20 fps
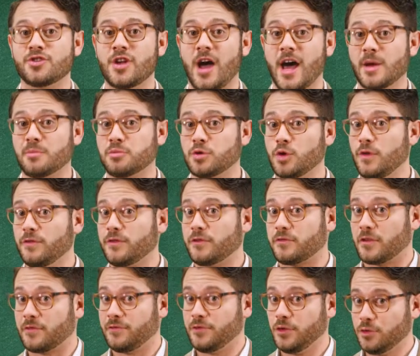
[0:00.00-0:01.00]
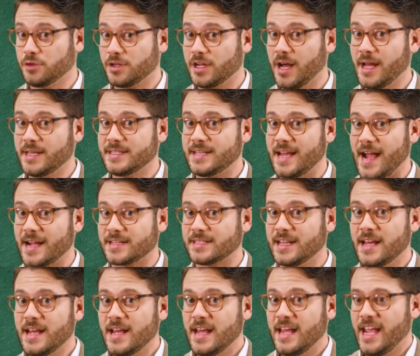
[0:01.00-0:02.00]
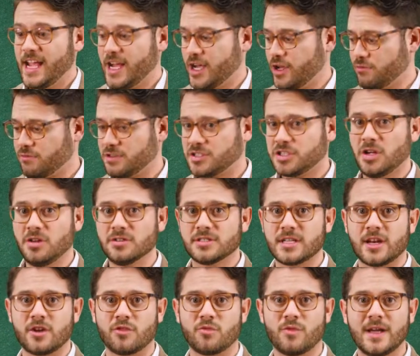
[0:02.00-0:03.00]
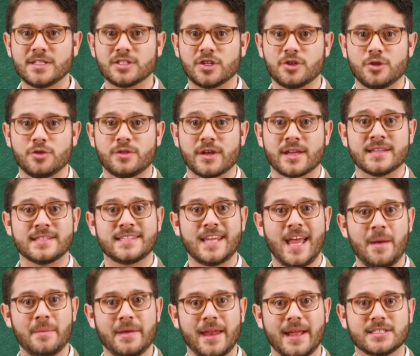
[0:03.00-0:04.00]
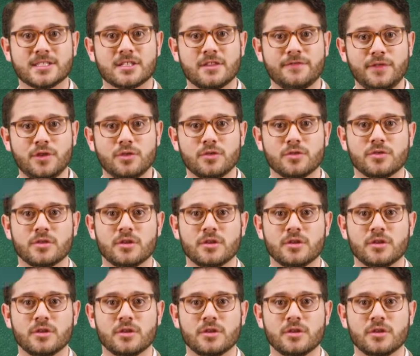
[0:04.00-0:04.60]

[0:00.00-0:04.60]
not approved for food contact, it could result in a residue that contaminates the food,